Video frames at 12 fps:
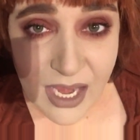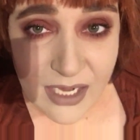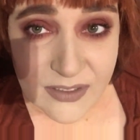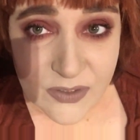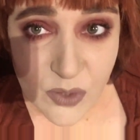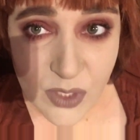
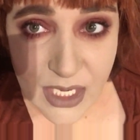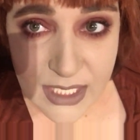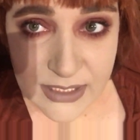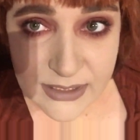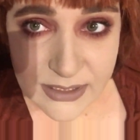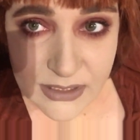and so that I
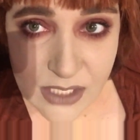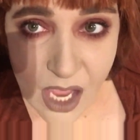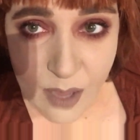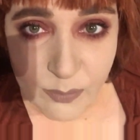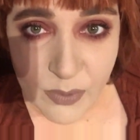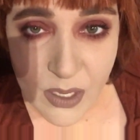can
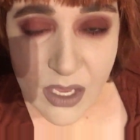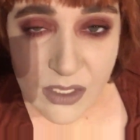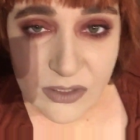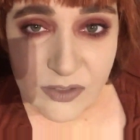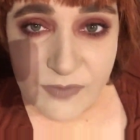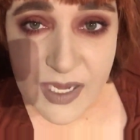stop
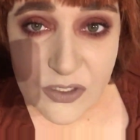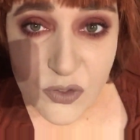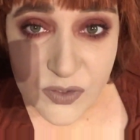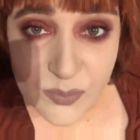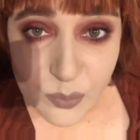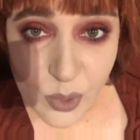the fake
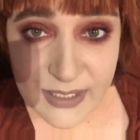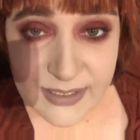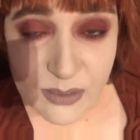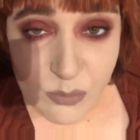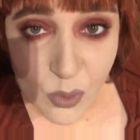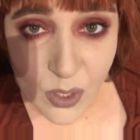news press
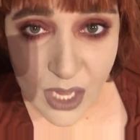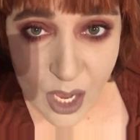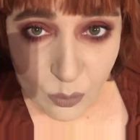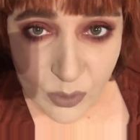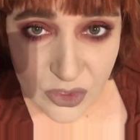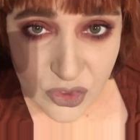and moral
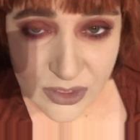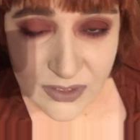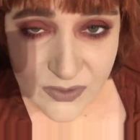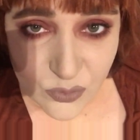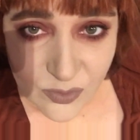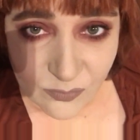outrage
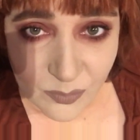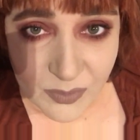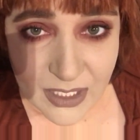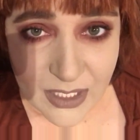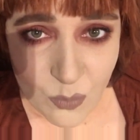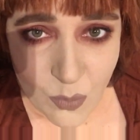industry from
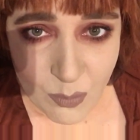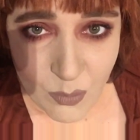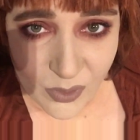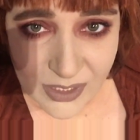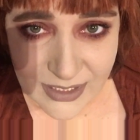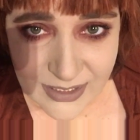getting one
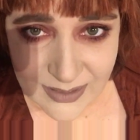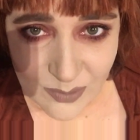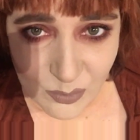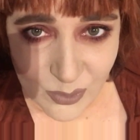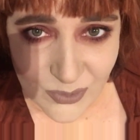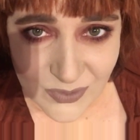more
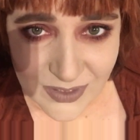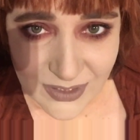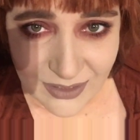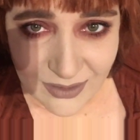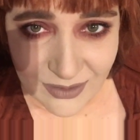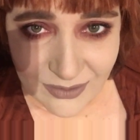innocent person
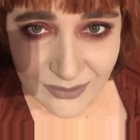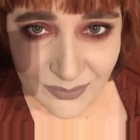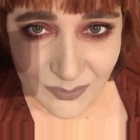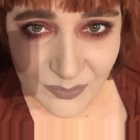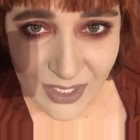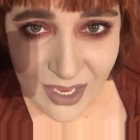killed.
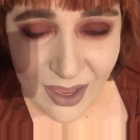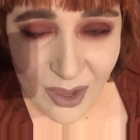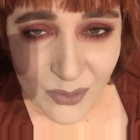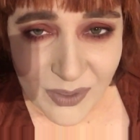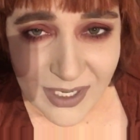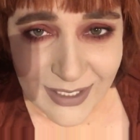
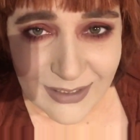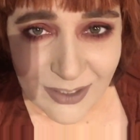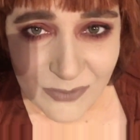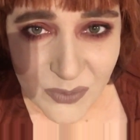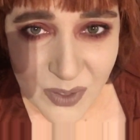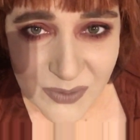All right, I
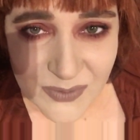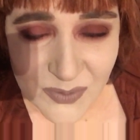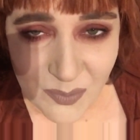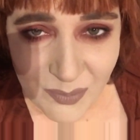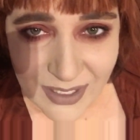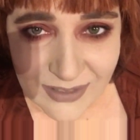love you all
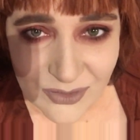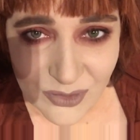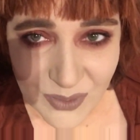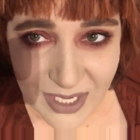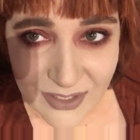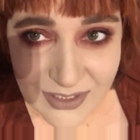so much.
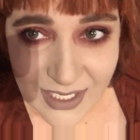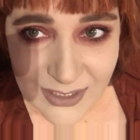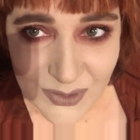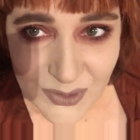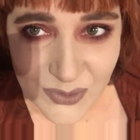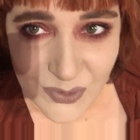Okay, I'll talk
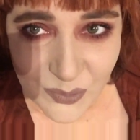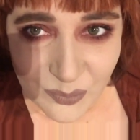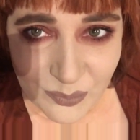to you soon.